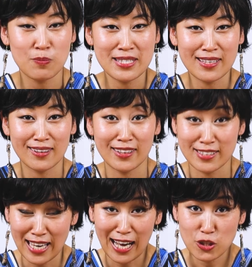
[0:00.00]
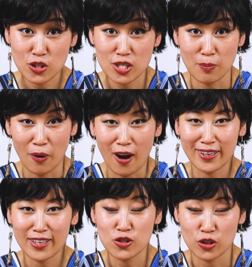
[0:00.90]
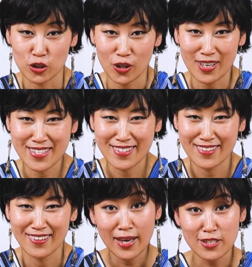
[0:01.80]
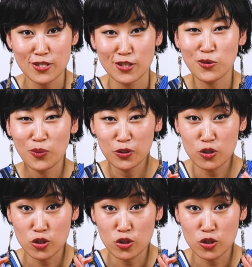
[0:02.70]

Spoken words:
basically attaches the pocket to the dress. Next, you want to